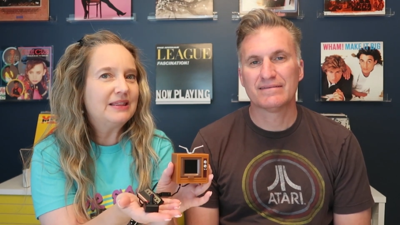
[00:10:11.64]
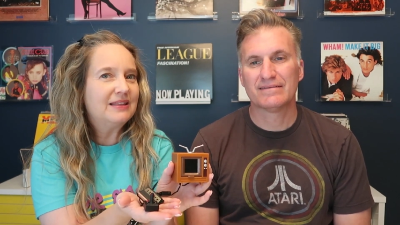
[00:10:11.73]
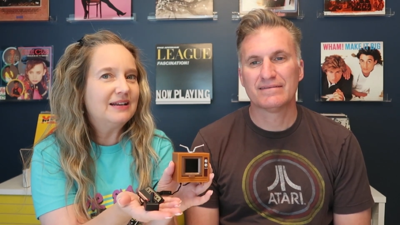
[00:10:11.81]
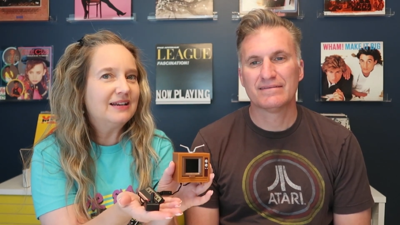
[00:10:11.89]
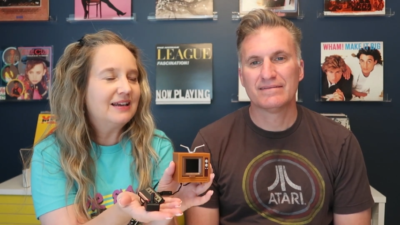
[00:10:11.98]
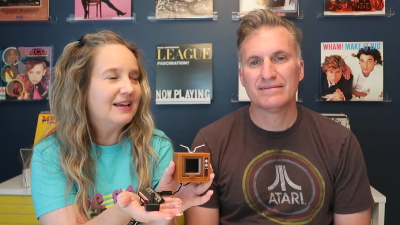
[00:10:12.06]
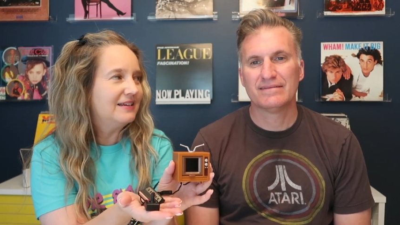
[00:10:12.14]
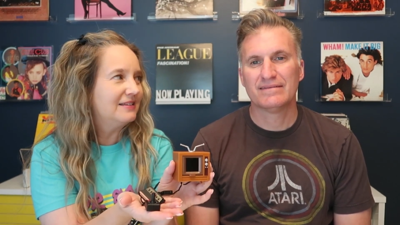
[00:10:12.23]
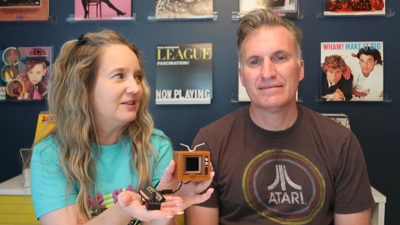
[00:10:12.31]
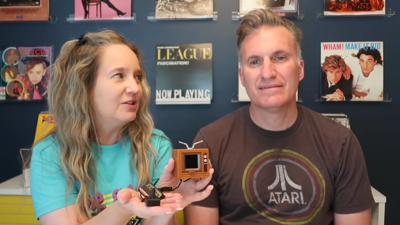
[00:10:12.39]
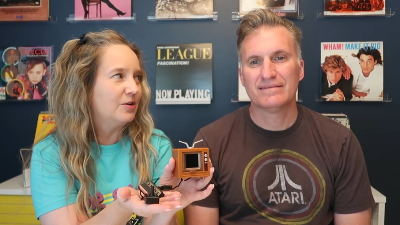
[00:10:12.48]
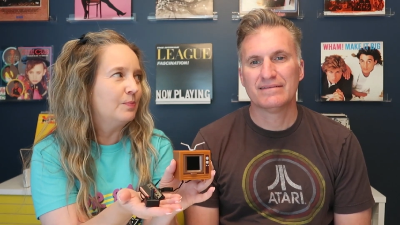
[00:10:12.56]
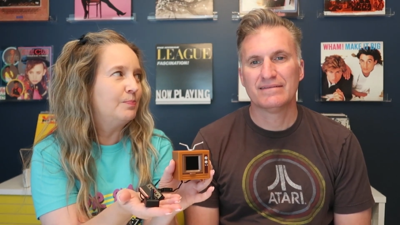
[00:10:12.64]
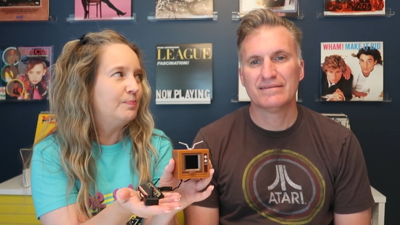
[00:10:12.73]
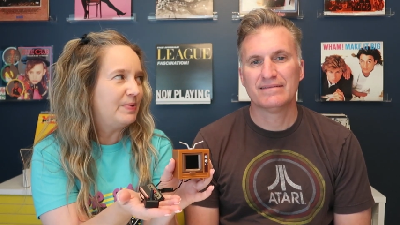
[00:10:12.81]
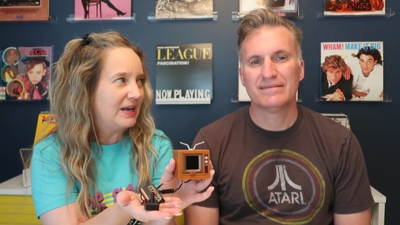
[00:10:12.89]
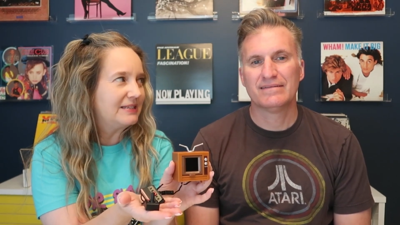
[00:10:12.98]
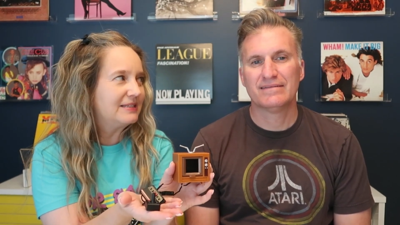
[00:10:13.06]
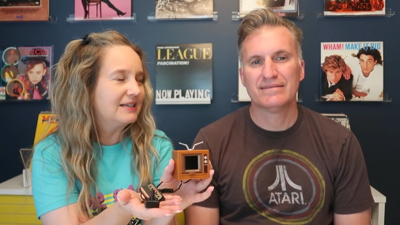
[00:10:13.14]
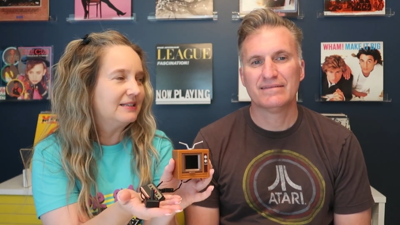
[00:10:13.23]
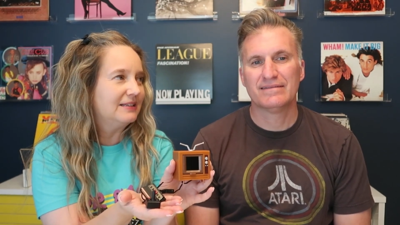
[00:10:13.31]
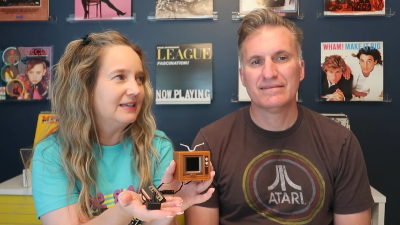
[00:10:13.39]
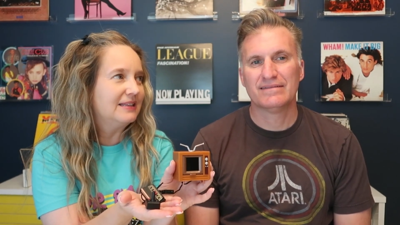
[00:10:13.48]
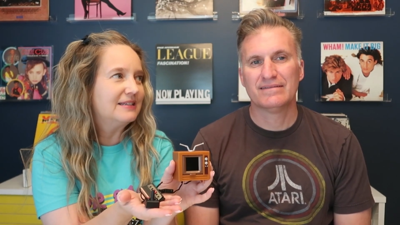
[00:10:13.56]
Speaker 1: but then again, they're
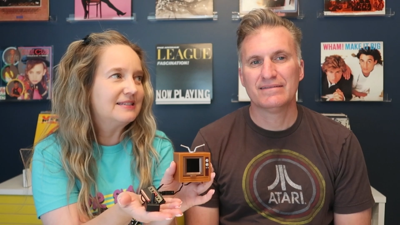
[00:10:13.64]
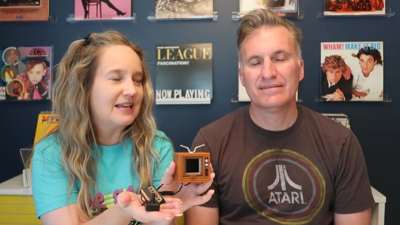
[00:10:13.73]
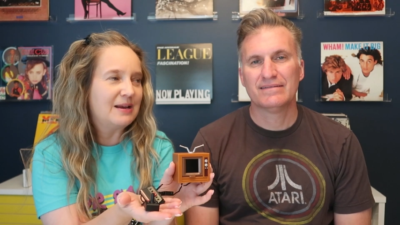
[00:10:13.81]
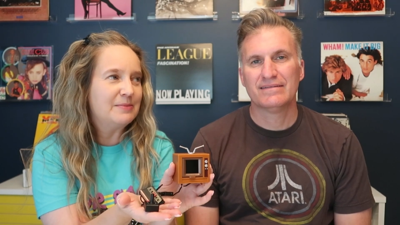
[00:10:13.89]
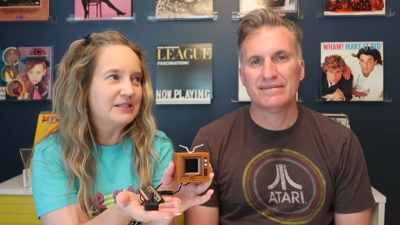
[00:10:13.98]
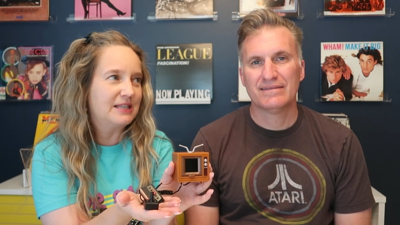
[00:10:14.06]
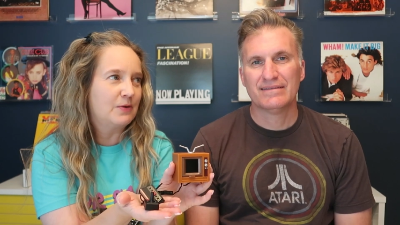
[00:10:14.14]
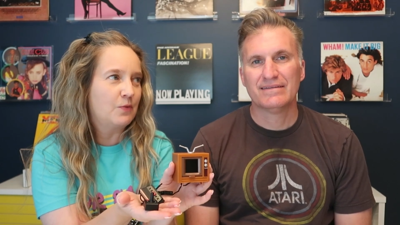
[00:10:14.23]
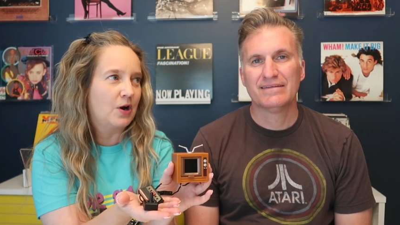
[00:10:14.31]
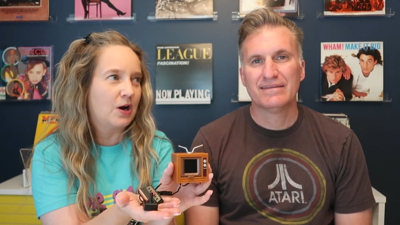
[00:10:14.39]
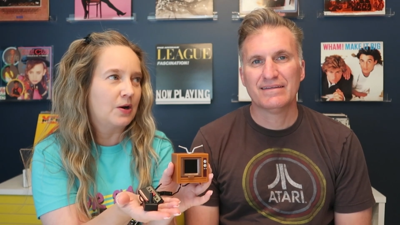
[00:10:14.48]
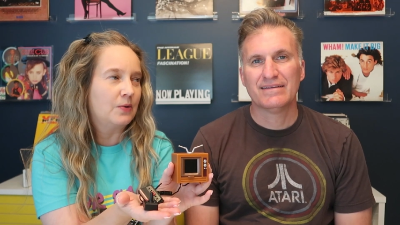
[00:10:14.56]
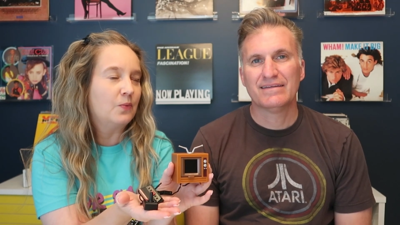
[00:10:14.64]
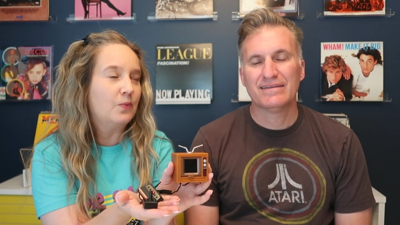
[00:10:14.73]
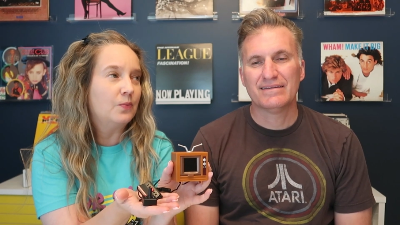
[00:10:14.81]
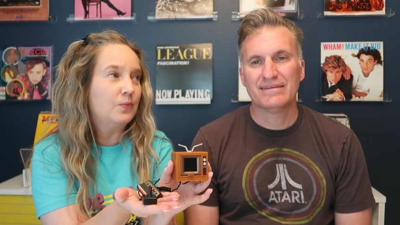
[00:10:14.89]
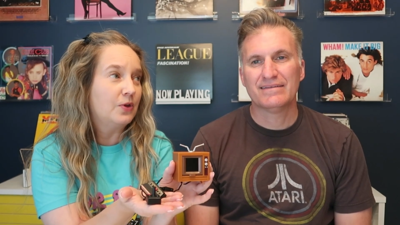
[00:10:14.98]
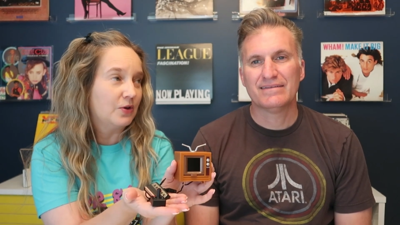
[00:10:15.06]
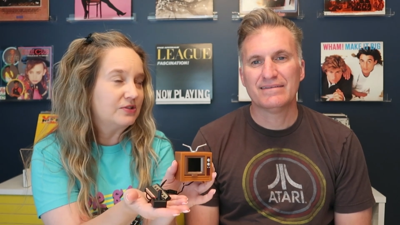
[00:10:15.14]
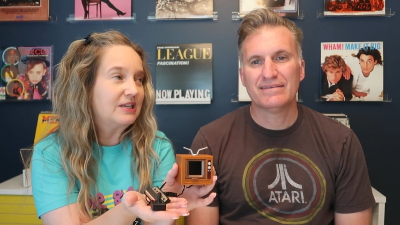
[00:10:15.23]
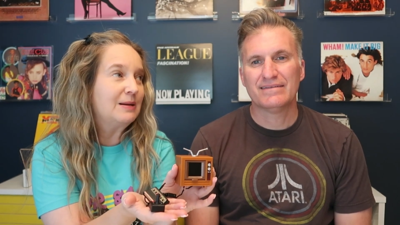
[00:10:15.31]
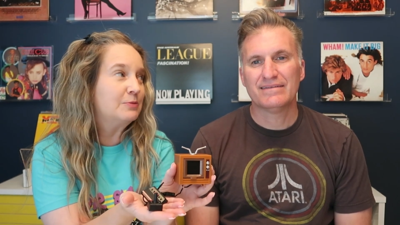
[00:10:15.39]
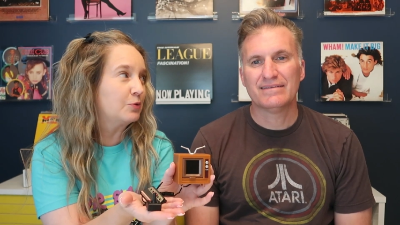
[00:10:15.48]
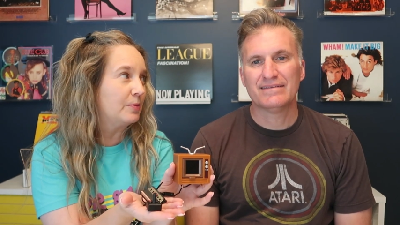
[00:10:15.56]
basically the same as they were.
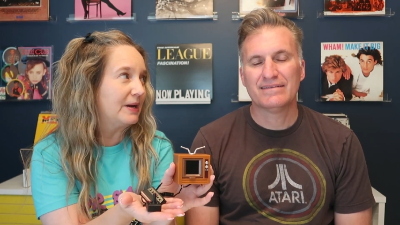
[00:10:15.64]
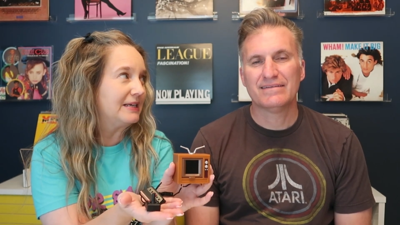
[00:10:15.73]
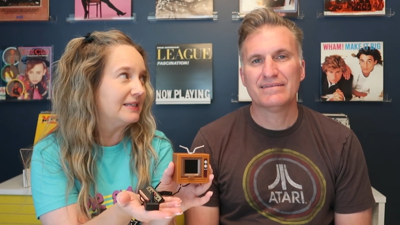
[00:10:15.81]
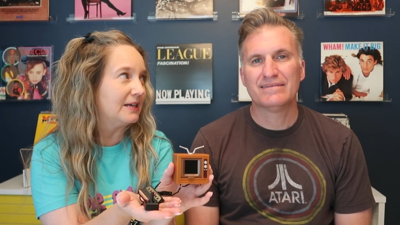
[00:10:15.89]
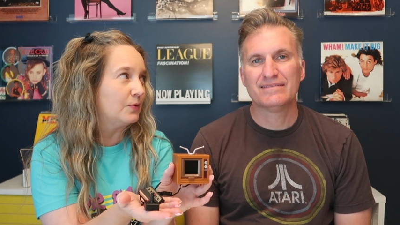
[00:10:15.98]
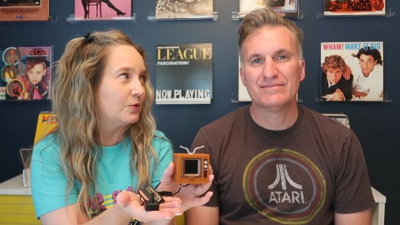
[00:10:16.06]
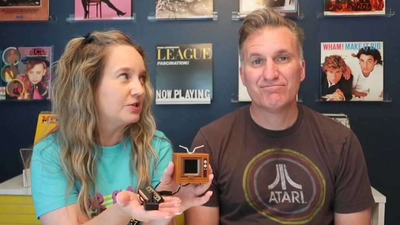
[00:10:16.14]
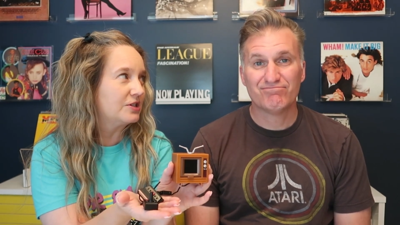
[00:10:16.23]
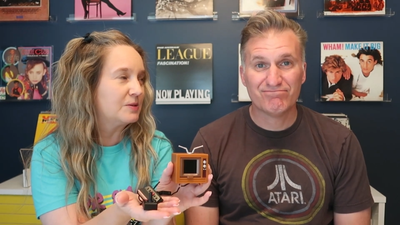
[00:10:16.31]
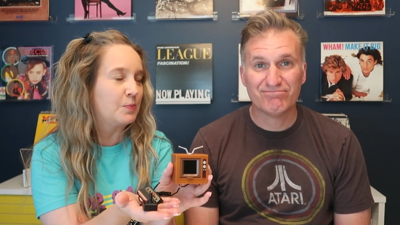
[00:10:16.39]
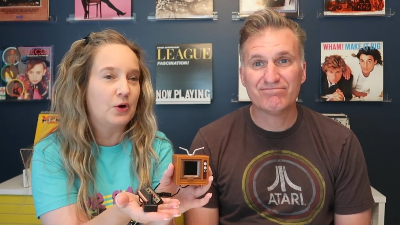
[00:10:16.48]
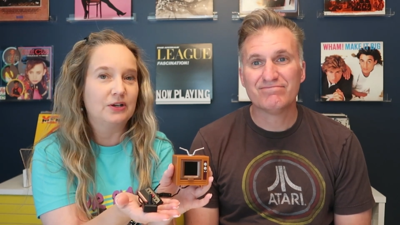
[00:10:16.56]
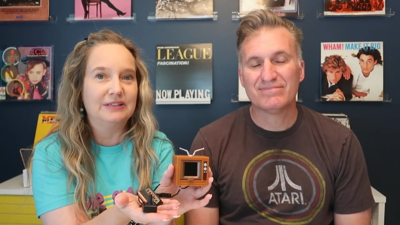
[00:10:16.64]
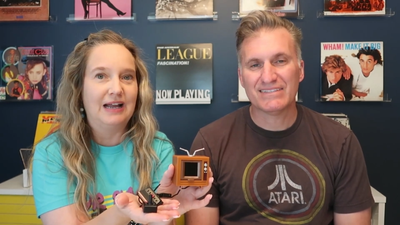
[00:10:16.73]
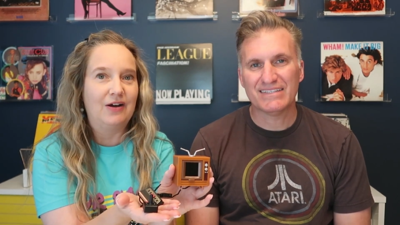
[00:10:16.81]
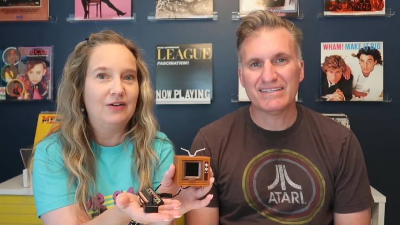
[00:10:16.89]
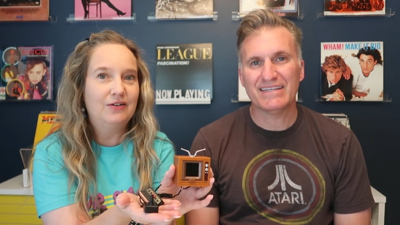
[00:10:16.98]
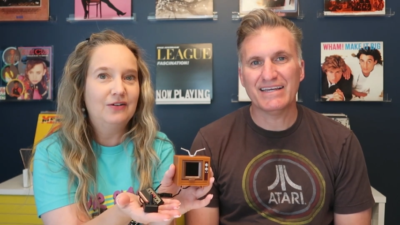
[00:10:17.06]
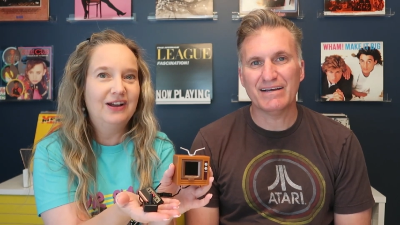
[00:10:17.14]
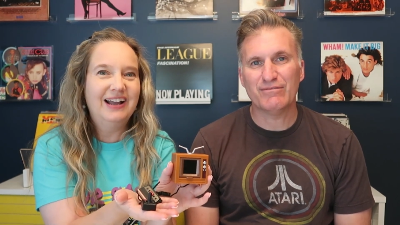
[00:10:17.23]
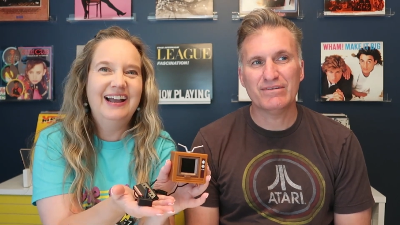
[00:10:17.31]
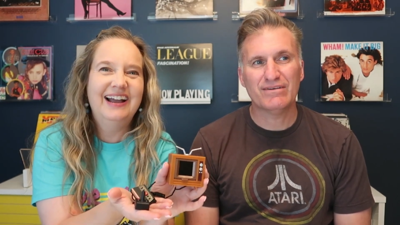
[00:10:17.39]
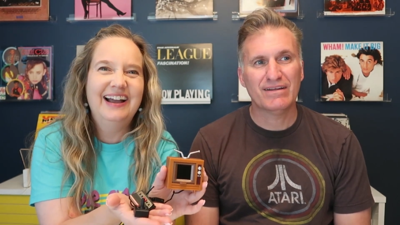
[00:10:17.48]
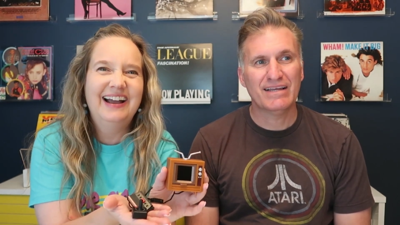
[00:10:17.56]
Those games were basic. We're just spoiled now.
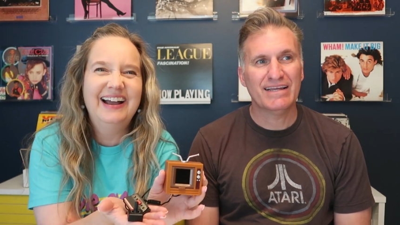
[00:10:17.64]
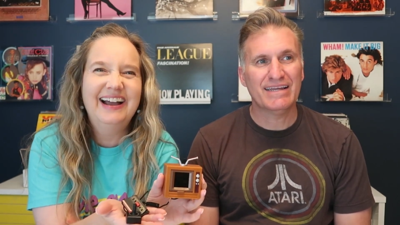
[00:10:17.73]
Speaker 2: Yeah,